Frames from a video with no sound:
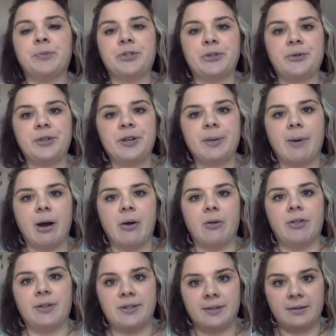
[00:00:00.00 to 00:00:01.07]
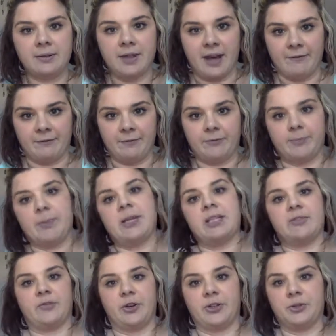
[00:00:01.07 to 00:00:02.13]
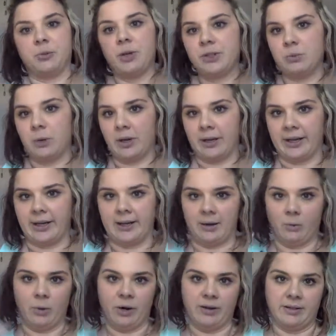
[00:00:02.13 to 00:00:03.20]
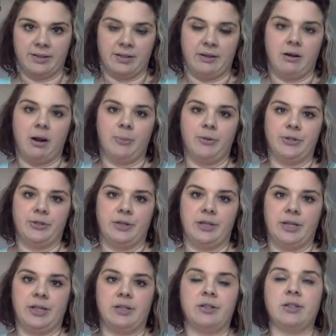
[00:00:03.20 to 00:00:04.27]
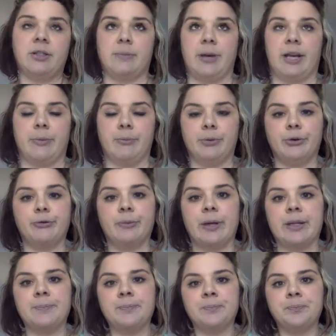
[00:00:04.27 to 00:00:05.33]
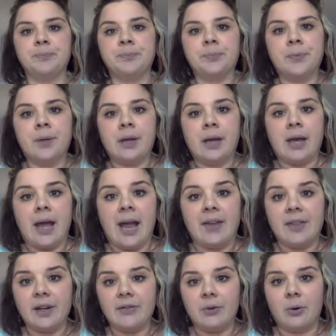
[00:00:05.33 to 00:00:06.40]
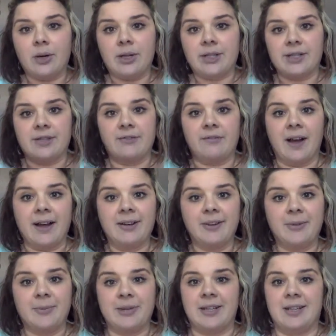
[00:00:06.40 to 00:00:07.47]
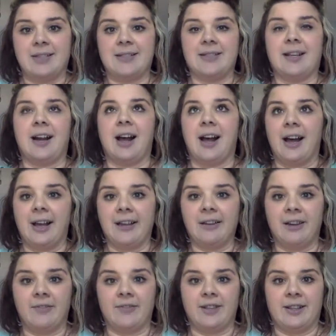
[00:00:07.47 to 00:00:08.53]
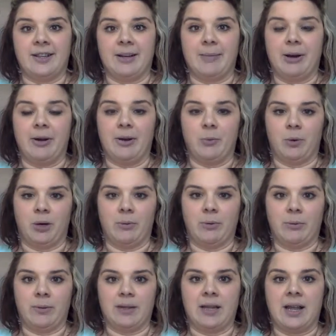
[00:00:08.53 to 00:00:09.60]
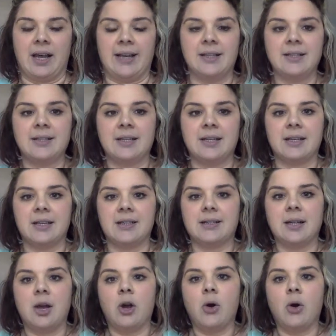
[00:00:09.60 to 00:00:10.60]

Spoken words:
So think about that piece first. What's working? Where is there opportunities to make improvement? And then, of course, the final piece that I love to think about and work with clients is,